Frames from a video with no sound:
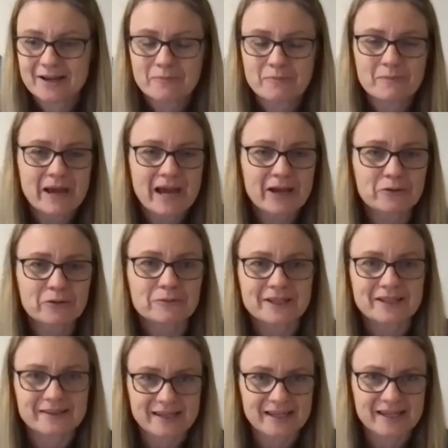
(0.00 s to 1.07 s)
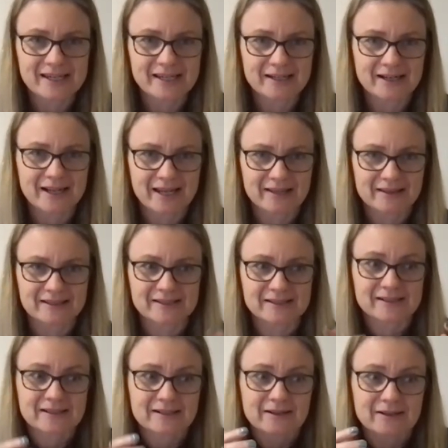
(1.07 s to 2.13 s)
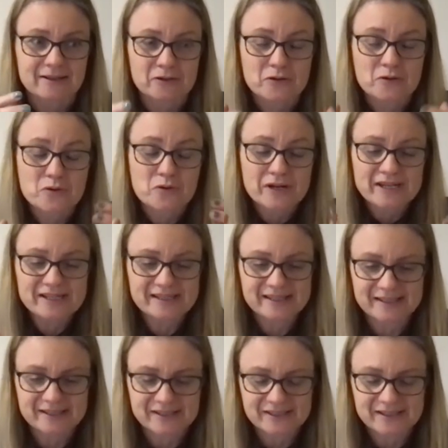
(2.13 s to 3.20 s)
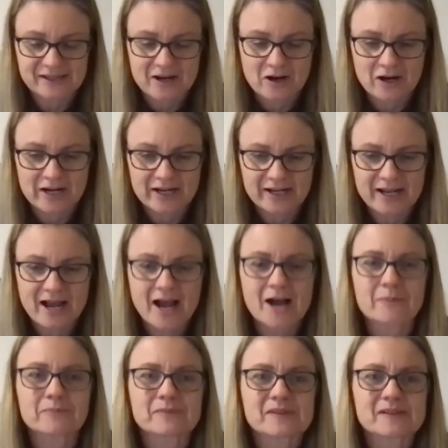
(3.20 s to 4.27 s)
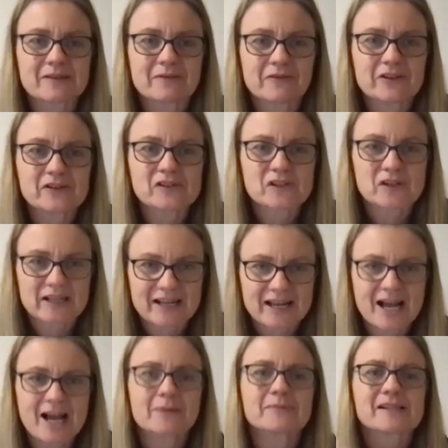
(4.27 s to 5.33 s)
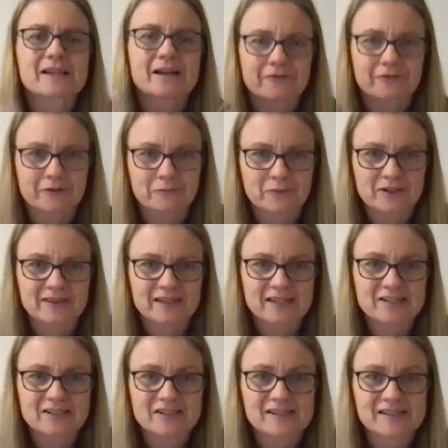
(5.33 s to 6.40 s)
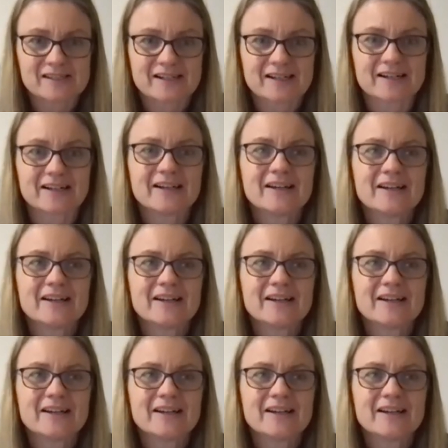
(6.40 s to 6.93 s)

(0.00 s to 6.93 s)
battle within, and the noise just kind of comes, it feels like it comes up from within just to